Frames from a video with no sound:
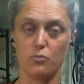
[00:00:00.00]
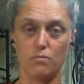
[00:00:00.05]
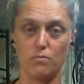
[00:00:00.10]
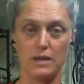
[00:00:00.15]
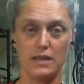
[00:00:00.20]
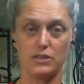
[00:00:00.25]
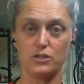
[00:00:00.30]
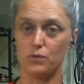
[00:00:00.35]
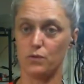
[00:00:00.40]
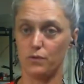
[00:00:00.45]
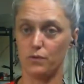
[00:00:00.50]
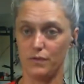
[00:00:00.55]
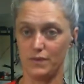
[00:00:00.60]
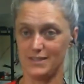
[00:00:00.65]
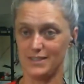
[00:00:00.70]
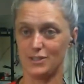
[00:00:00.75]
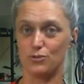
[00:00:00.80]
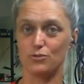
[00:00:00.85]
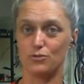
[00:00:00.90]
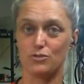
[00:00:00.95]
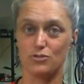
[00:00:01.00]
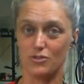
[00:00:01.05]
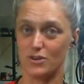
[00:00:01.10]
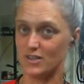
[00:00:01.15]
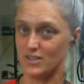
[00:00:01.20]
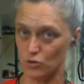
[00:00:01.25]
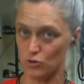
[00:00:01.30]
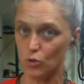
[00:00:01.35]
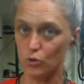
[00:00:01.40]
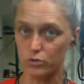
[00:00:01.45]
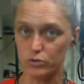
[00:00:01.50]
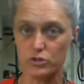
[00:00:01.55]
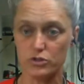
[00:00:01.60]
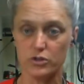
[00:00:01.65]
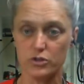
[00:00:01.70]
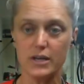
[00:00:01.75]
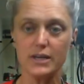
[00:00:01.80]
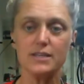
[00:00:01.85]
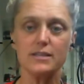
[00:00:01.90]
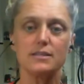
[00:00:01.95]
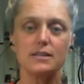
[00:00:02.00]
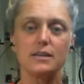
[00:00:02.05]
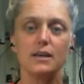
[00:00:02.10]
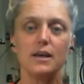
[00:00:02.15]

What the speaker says: mental, physical stress, all stress.